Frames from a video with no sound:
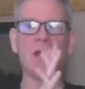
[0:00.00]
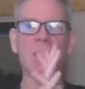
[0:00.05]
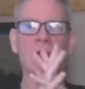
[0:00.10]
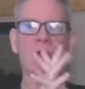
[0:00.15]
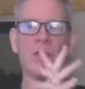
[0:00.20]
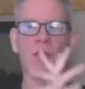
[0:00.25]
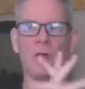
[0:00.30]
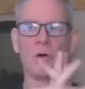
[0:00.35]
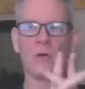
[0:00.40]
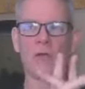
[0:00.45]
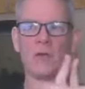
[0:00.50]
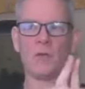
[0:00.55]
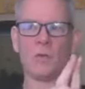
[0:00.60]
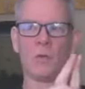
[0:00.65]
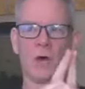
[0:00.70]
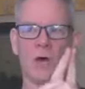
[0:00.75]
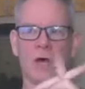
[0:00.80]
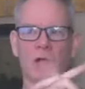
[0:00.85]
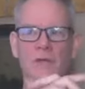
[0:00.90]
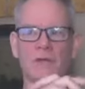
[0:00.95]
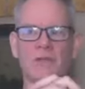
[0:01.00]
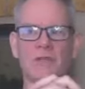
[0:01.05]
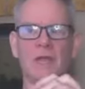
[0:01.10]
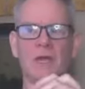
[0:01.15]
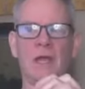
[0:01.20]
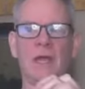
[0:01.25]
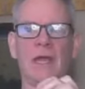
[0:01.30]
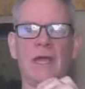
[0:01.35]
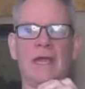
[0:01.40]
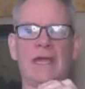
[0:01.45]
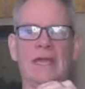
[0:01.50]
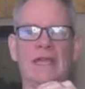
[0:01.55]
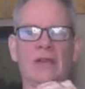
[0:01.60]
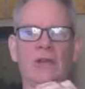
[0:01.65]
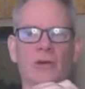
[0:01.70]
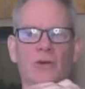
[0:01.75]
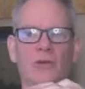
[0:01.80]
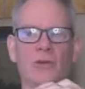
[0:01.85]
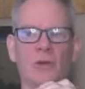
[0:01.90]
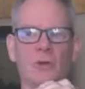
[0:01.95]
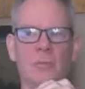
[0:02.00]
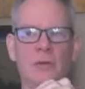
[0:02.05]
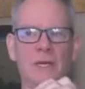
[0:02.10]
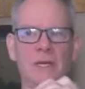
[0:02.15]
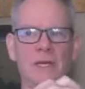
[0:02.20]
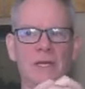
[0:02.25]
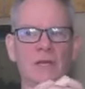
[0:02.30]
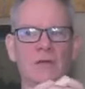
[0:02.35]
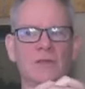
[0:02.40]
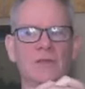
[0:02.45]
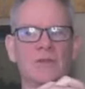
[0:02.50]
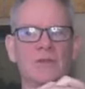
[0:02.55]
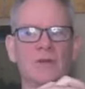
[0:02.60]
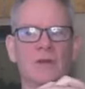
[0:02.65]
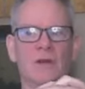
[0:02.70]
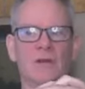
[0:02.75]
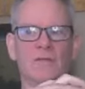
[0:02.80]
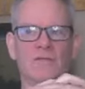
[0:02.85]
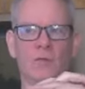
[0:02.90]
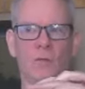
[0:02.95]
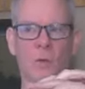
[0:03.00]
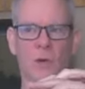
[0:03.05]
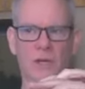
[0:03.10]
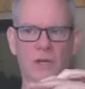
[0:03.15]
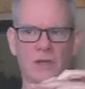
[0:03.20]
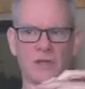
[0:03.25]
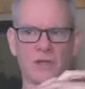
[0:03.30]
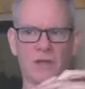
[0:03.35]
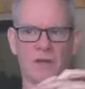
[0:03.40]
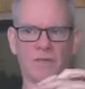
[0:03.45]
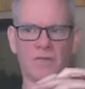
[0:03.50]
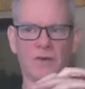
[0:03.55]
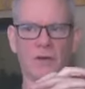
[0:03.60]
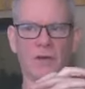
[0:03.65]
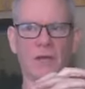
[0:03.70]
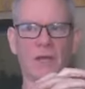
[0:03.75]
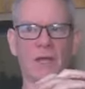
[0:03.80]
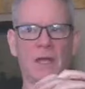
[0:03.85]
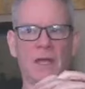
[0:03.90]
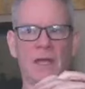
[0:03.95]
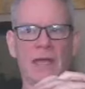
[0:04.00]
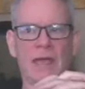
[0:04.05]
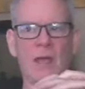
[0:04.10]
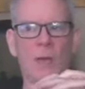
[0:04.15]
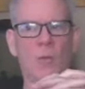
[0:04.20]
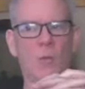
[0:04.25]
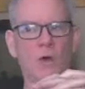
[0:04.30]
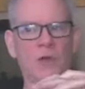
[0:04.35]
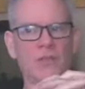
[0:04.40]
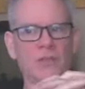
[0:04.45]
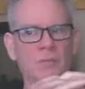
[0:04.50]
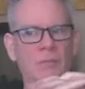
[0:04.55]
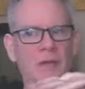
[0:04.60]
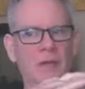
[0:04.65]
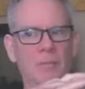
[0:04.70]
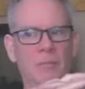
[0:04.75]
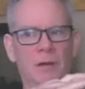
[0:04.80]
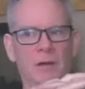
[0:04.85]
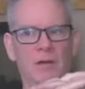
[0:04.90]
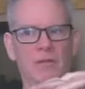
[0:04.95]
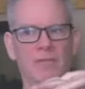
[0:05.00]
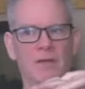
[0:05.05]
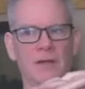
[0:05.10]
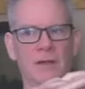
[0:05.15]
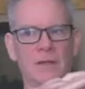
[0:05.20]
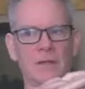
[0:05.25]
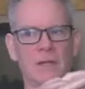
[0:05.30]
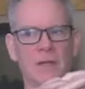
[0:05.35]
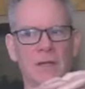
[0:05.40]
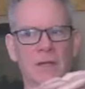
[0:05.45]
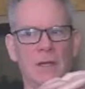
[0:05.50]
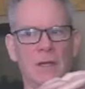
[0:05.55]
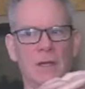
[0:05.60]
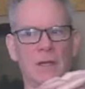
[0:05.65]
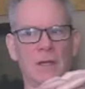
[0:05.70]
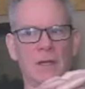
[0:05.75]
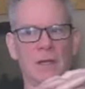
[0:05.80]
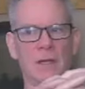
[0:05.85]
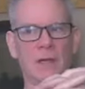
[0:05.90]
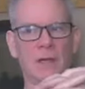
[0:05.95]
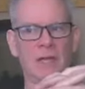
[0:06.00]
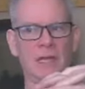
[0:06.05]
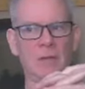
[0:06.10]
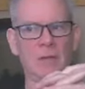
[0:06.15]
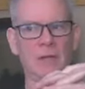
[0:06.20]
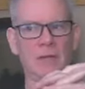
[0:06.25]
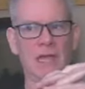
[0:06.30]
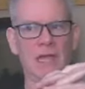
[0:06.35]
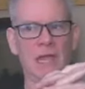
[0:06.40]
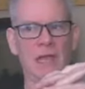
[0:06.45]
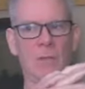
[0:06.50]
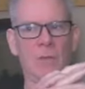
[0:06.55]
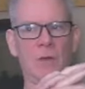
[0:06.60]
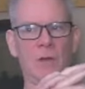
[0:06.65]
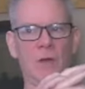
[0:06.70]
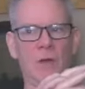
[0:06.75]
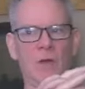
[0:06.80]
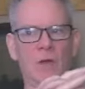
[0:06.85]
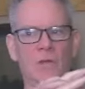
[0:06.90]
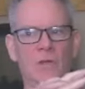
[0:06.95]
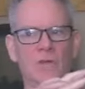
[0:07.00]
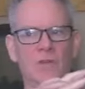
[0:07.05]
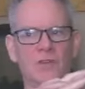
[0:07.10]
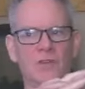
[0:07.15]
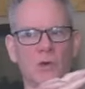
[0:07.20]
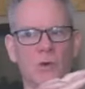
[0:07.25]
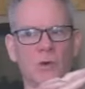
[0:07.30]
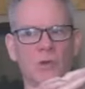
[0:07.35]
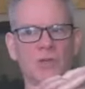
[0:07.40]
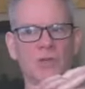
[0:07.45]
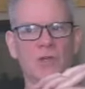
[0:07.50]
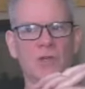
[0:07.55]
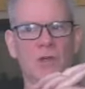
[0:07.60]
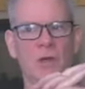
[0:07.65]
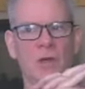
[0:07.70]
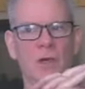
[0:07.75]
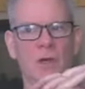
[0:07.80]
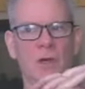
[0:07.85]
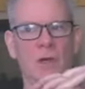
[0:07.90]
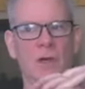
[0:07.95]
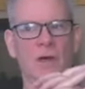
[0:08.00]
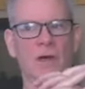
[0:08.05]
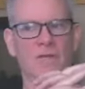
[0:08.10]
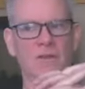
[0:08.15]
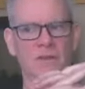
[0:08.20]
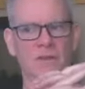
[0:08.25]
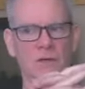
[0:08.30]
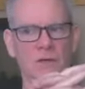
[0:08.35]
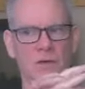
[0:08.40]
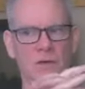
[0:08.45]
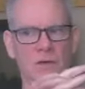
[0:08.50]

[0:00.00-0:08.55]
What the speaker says: though he was, he learned obedience from what he suffered. And once made perfect, he became the source of eternal